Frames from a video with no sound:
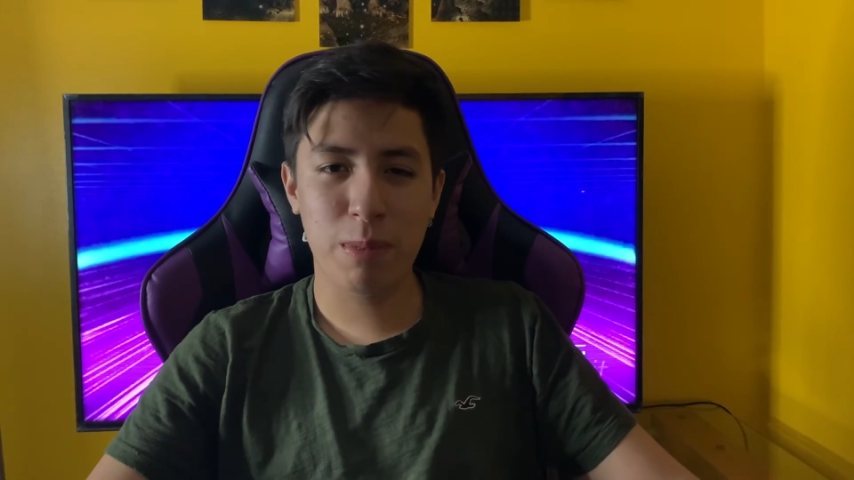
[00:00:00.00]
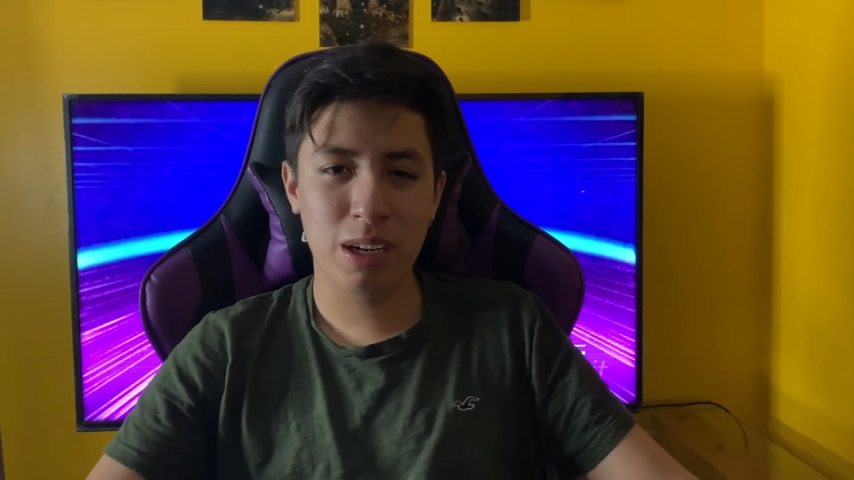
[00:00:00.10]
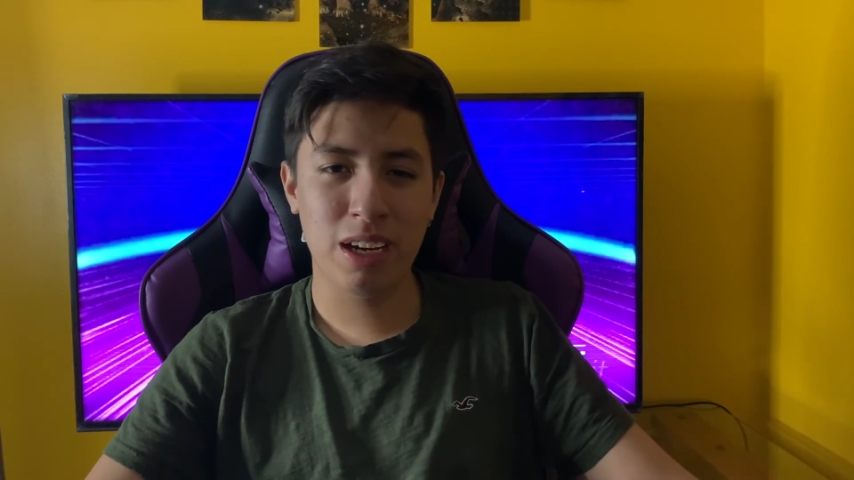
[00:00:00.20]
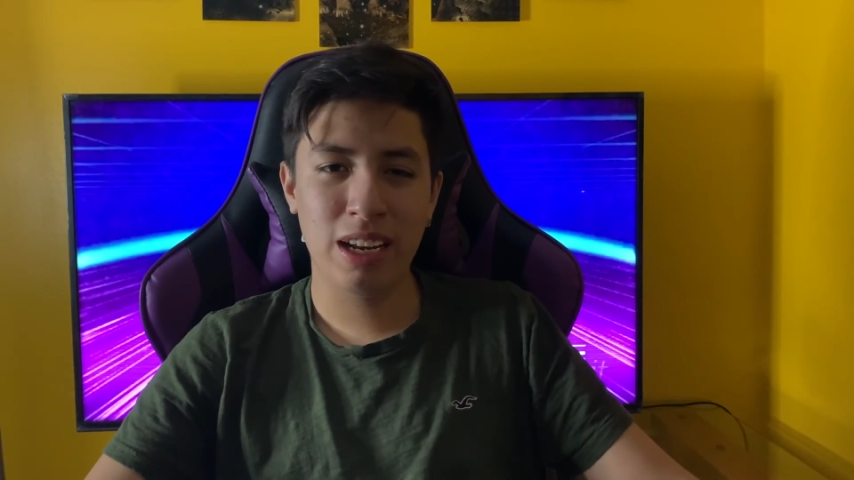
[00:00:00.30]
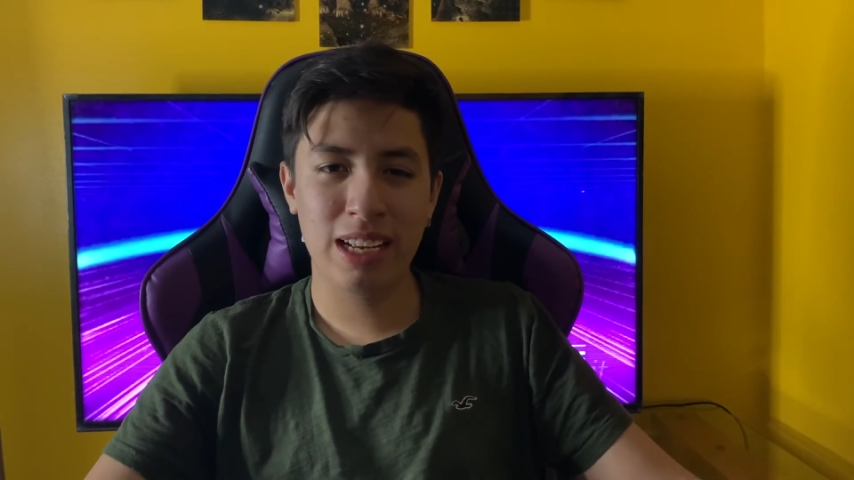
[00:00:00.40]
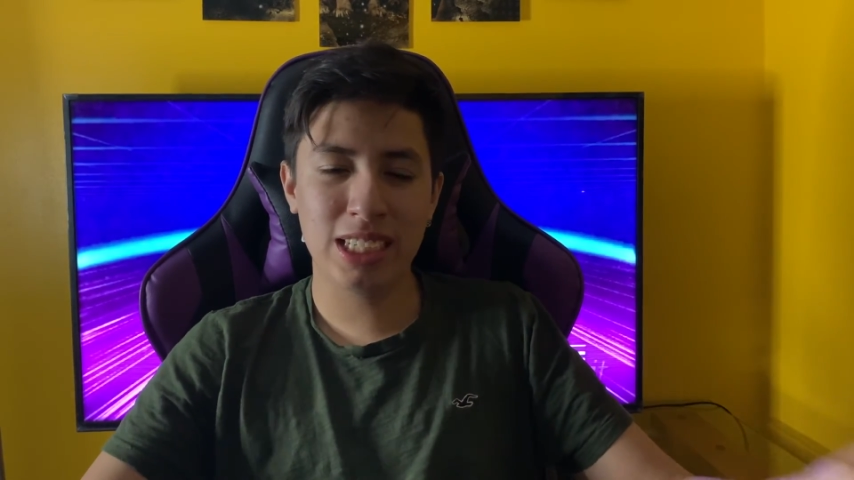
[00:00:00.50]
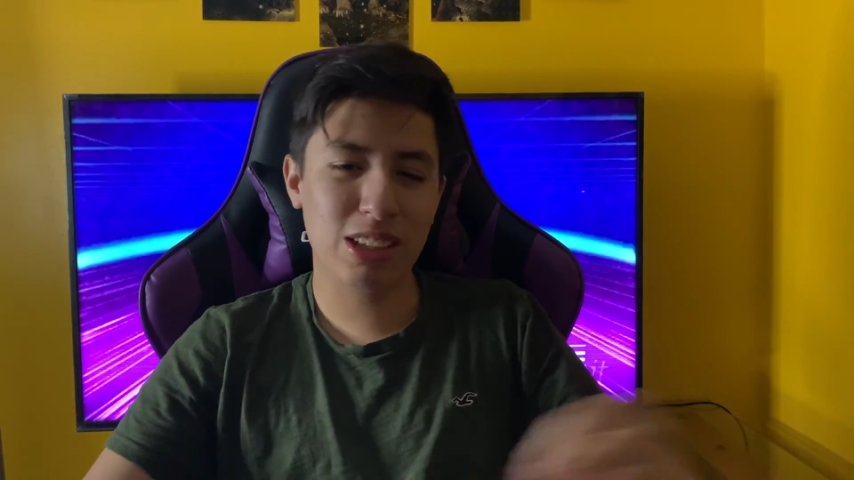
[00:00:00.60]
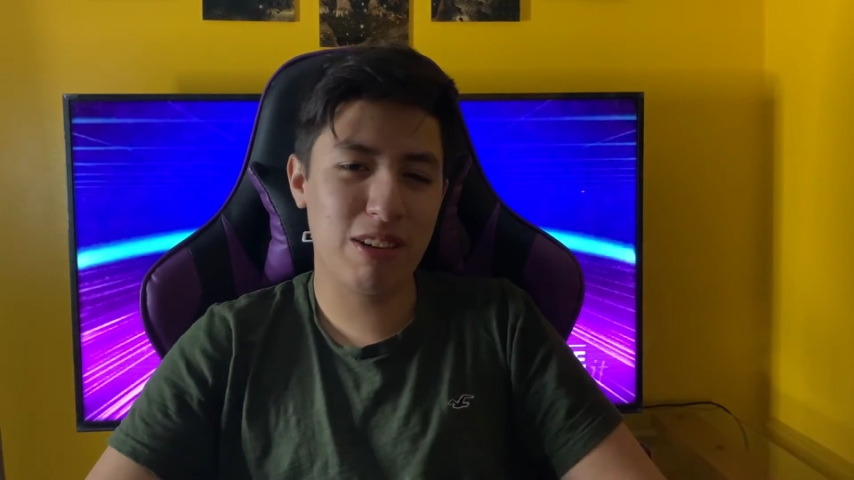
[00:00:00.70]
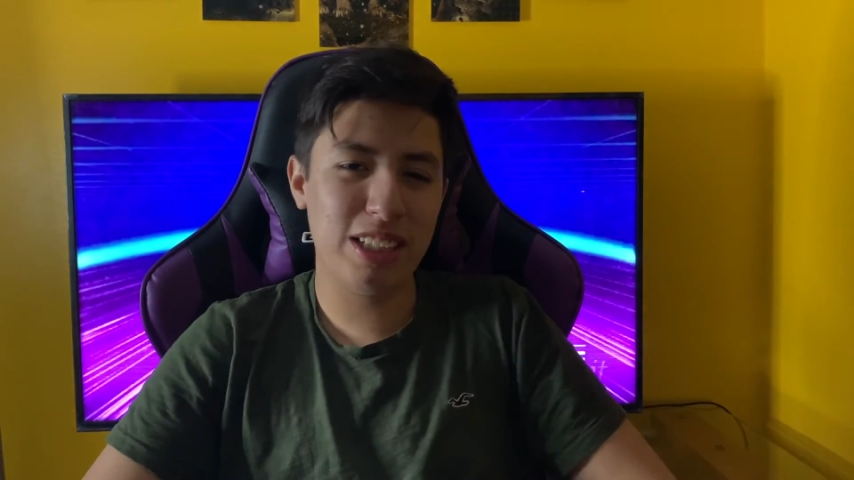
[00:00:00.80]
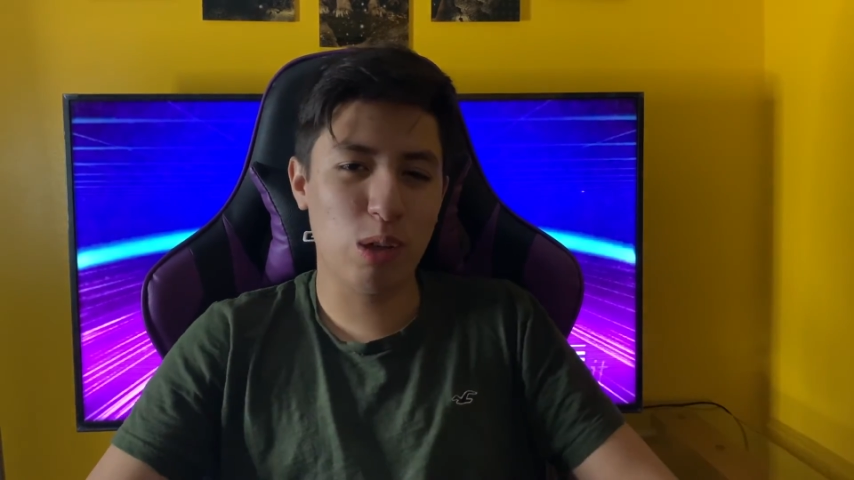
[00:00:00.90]
but it's a
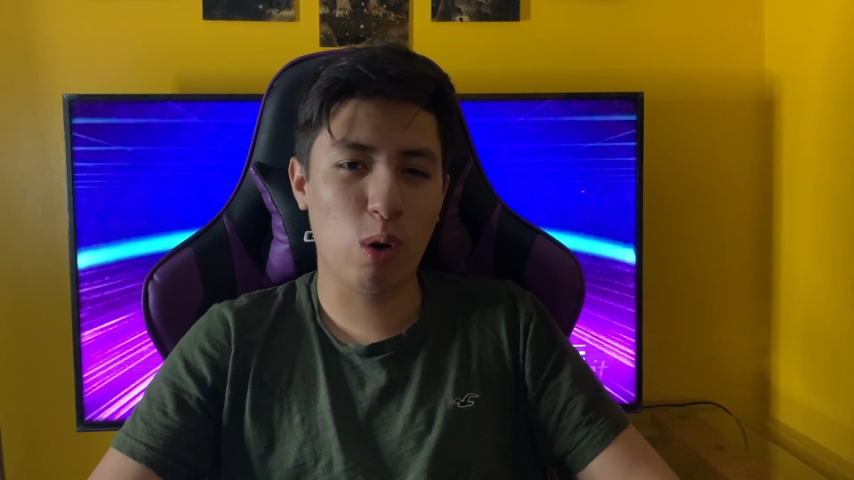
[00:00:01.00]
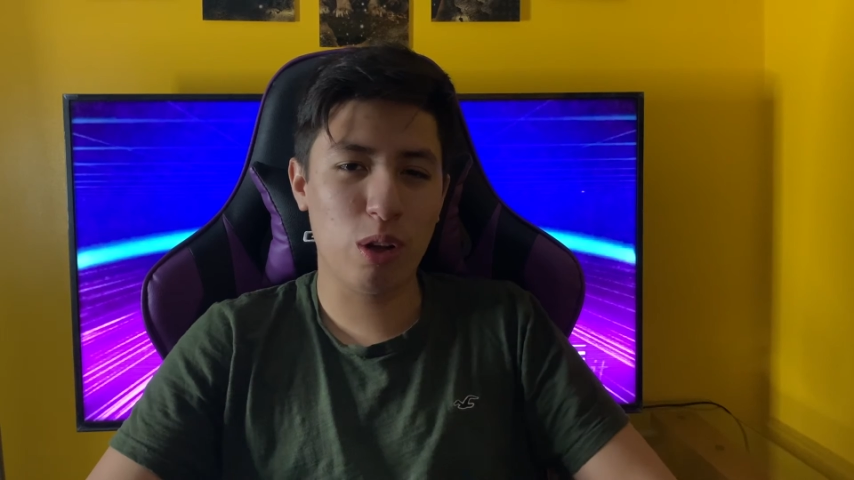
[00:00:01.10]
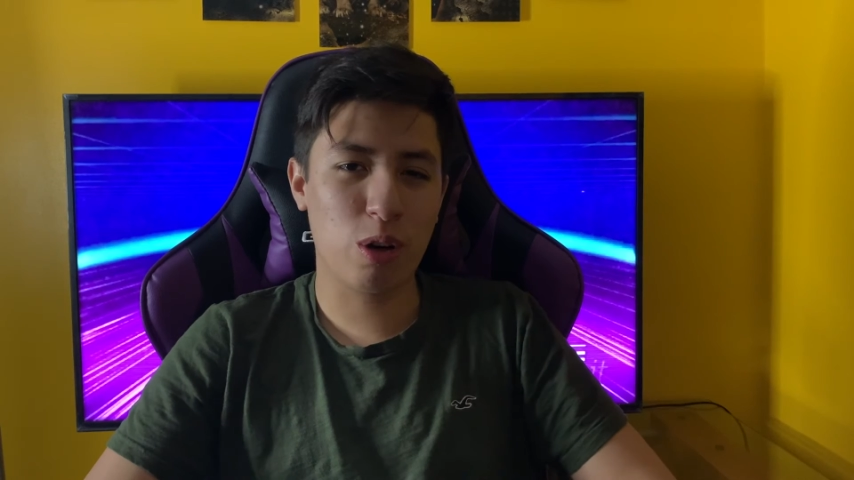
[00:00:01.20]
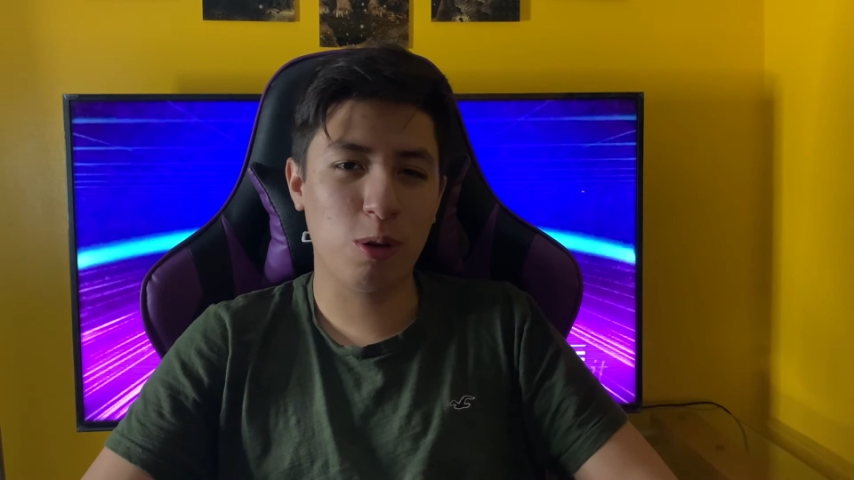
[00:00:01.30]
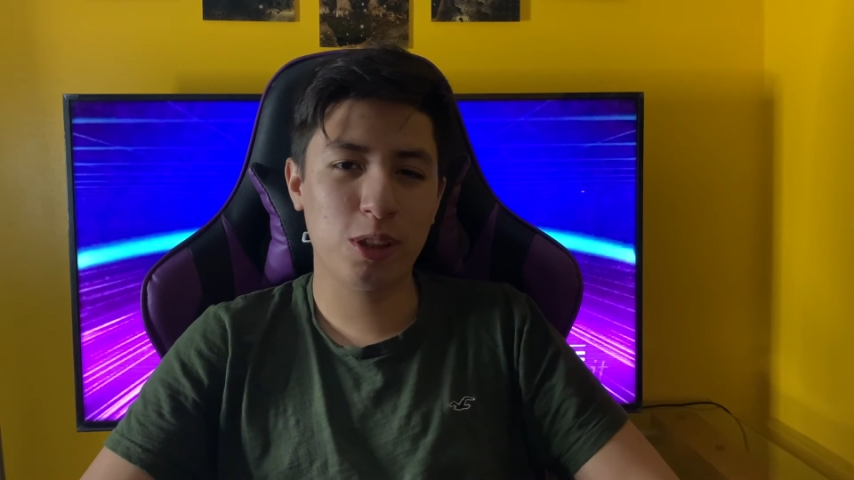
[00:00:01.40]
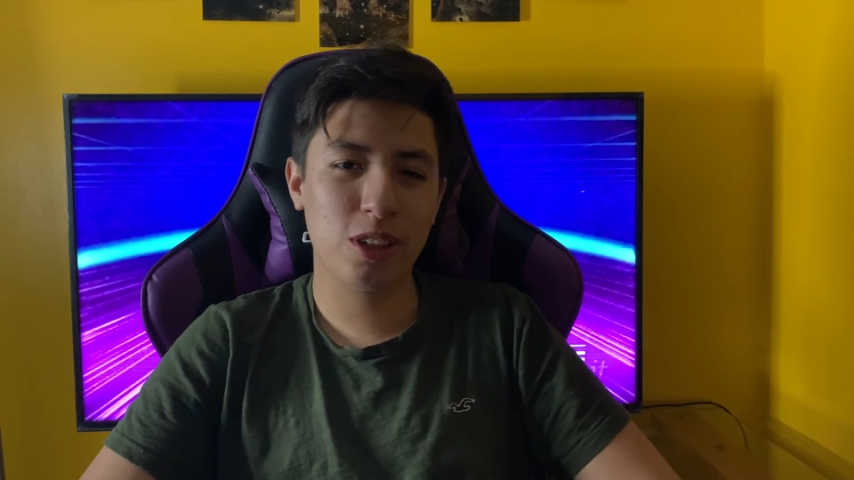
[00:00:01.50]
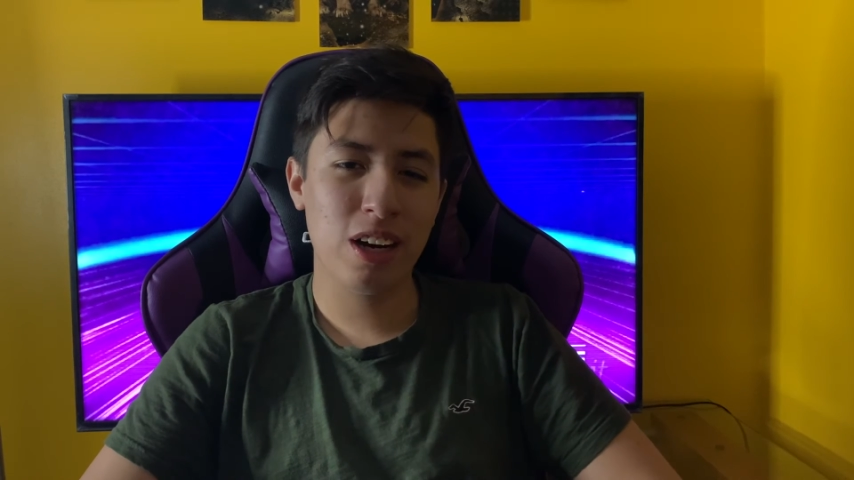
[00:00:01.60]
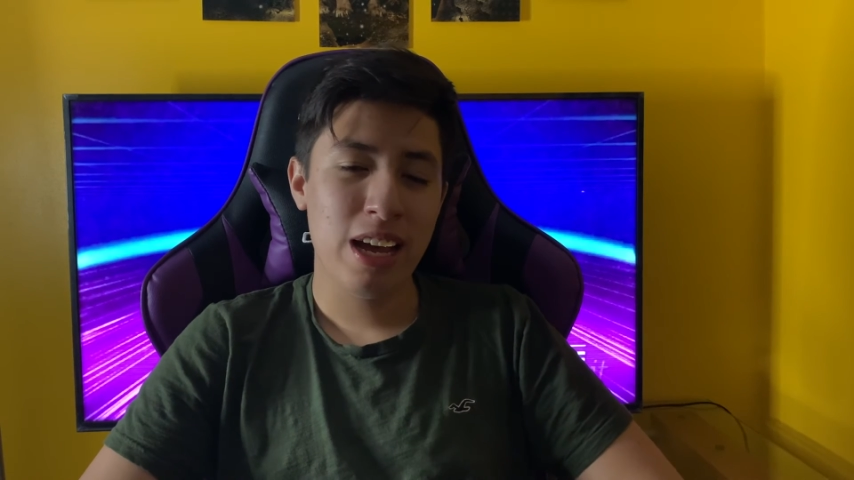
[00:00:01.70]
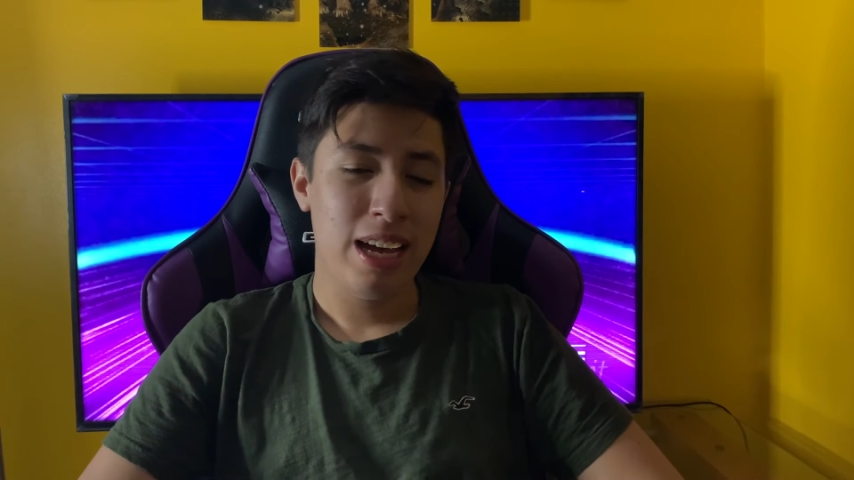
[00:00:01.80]
crazy roller coaster,